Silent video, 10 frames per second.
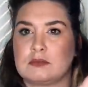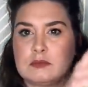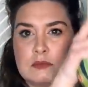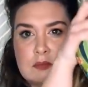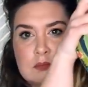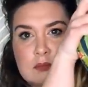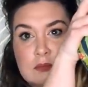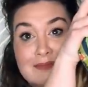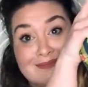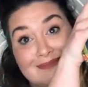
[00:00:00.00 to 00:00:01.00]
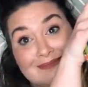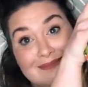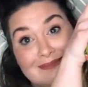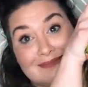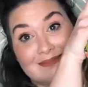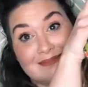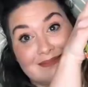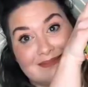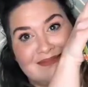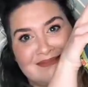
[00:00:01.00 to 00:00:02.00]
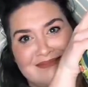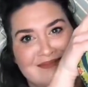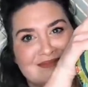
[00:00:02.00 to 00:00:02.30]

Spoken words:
No one is speaking in this clip.